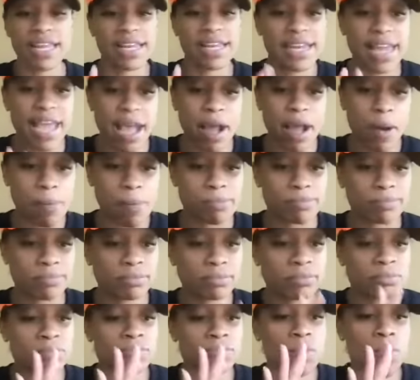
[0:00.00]
Now,
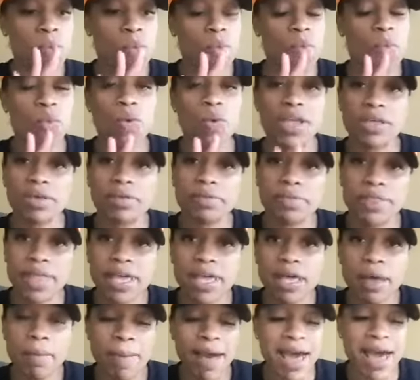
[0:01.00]
when you
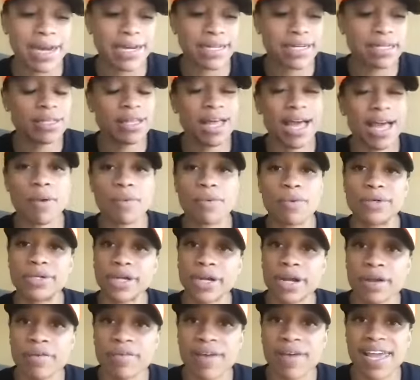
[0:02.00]
think about it, you're like, well,
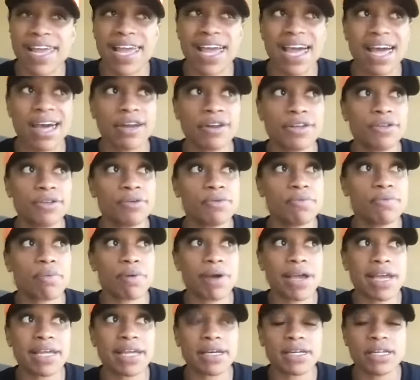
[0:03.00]
darn, Reagan, how do you
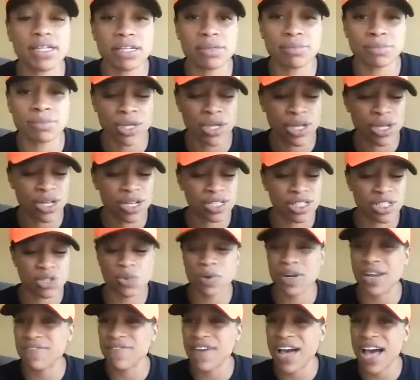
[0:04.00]
break up
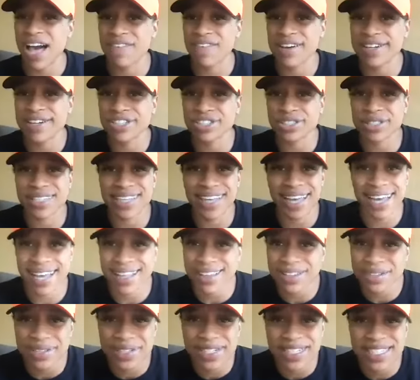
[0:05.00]
2,500
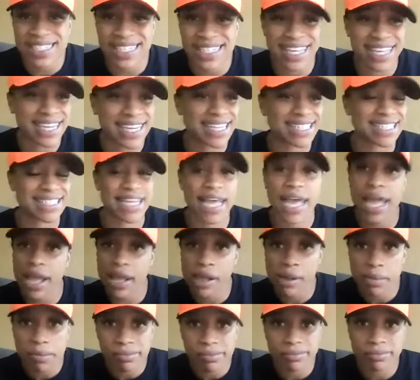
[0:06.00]
calories in a
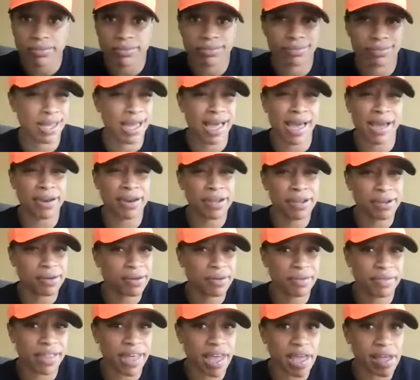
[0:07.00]
day? How do you
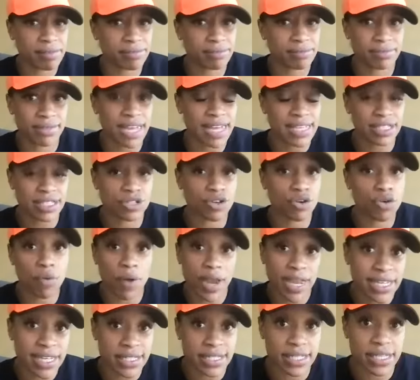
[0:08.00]
do that? That's
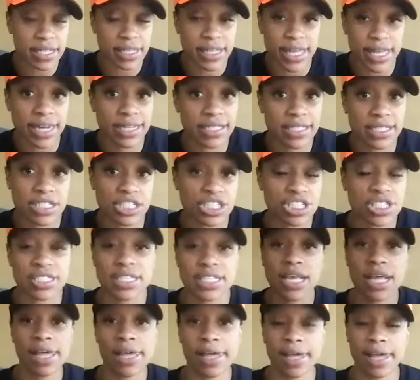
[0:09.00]
crazy. That is just
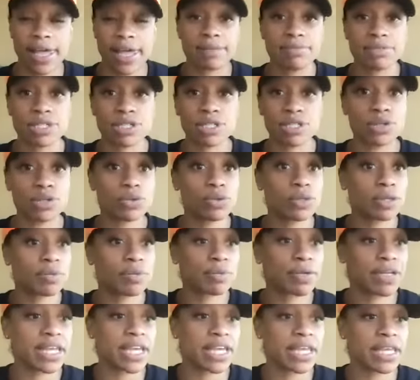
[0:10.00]
absolutely
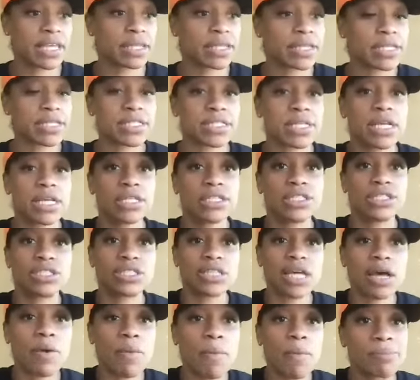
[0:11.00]
ridiculous.
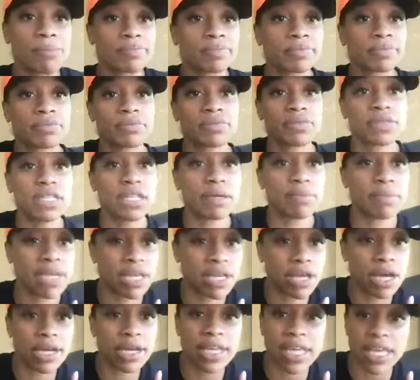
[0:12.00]
So I'm
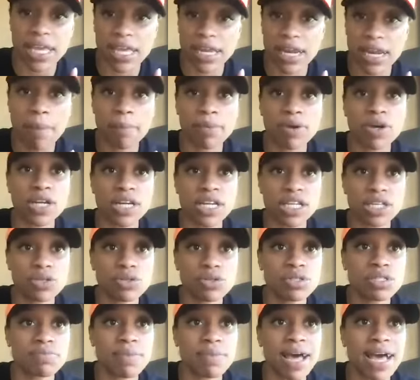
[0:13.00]
going to
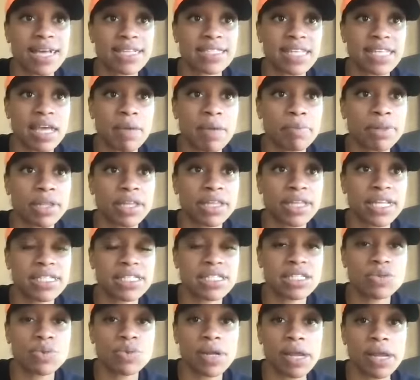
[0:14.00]
use my example, and this
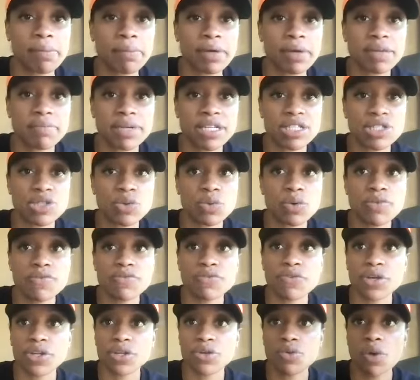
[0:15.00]
is what I'm going to be doing
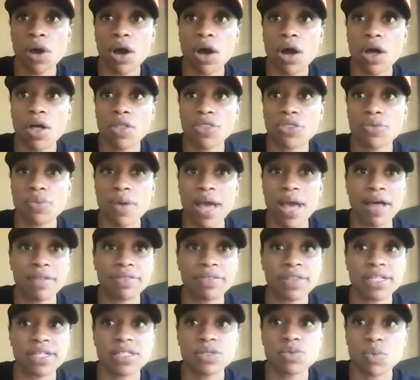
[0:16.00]
for you all
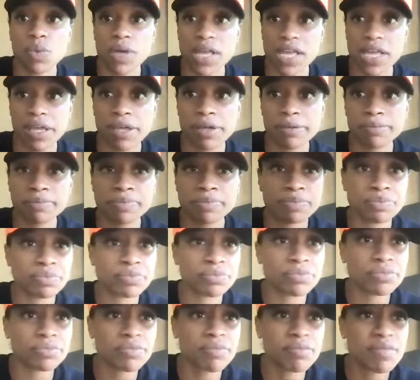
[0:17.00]
throughout this week.
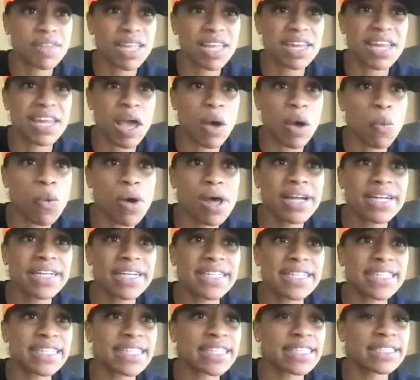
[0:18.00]
Now, one
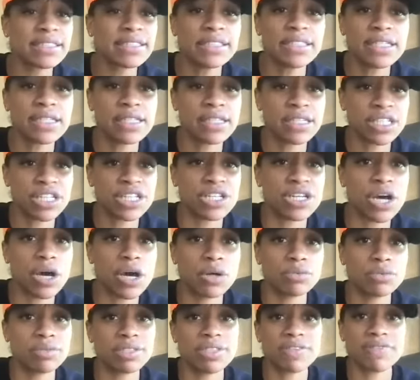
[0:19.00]
could,
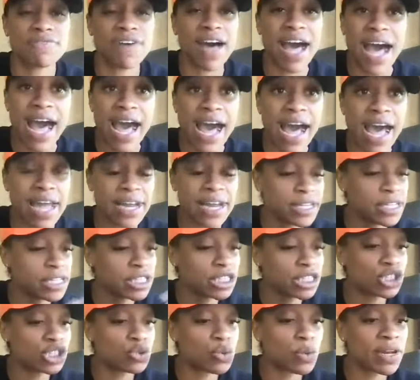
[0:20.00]
divide
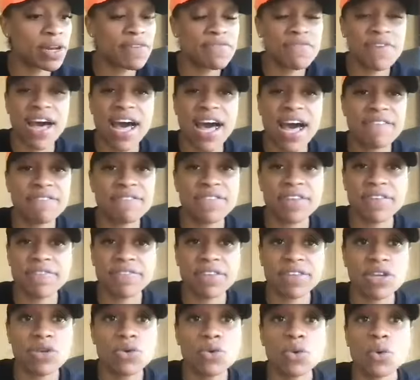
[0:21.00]

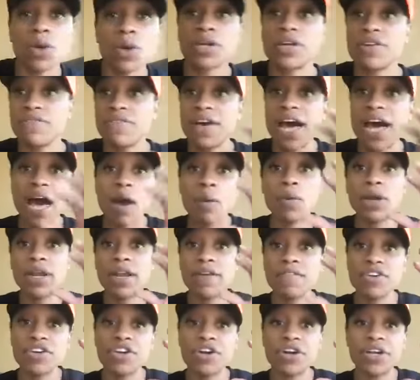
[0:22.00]
2550 or divide
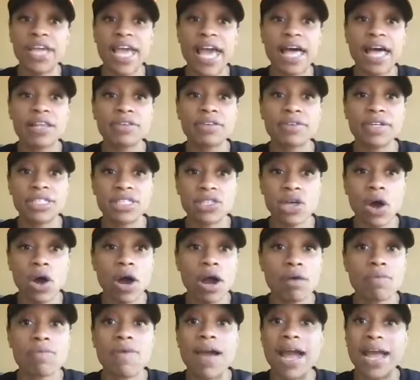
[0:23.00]
whatever your calories
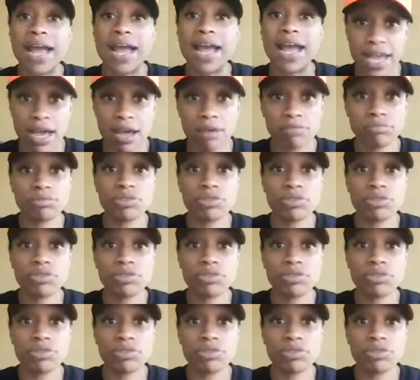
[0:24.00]
are right now.